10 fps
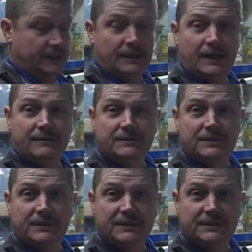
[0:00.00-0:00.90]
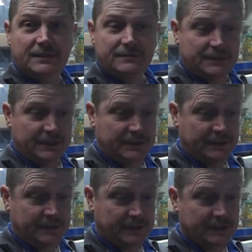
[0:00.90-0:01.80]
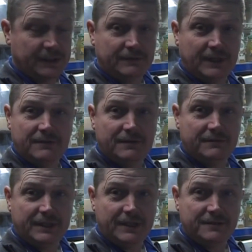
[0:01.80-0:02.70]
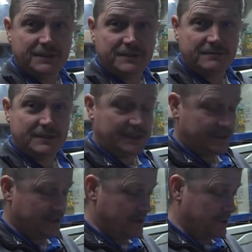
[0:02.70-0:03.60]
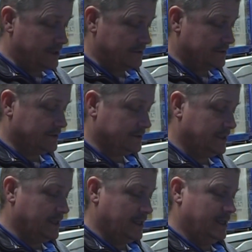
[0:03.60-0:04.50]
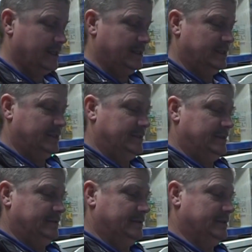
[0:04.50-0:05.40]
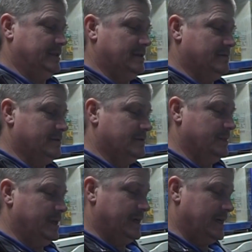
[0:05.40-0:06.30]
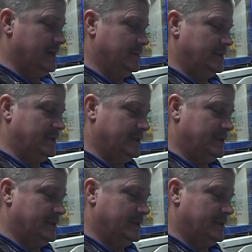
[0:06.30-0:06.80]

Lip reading: I haven't took this off, so I don't know whether the hose is the right diameter, or I've got to warm it up.